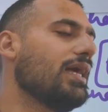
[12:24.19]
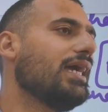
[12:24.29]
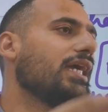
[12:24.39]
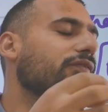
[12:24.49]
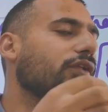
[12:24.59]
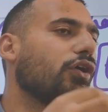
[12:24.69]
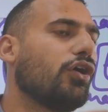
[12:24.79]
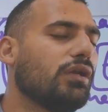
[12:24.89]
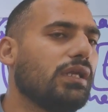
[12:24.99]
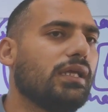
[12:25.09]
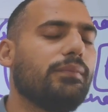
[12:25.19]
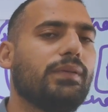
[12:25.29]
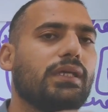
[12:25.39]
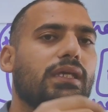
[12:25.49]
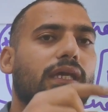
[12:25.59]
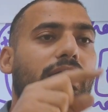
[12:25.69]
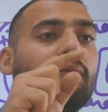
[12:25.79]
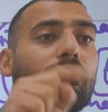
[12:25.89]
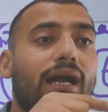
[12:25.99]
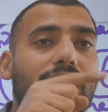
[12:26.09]
it will only be
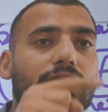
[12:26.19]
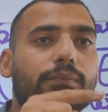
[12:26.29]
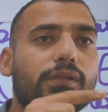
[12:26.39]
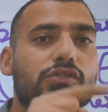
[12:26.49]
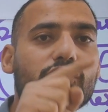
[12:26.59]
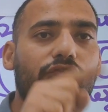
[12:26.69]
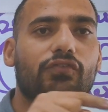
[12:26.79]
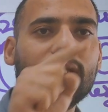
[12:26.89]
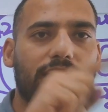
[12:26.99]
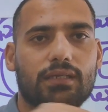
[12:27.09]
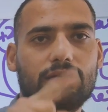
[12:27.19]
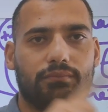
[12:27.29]
in multiples of 1 dirham.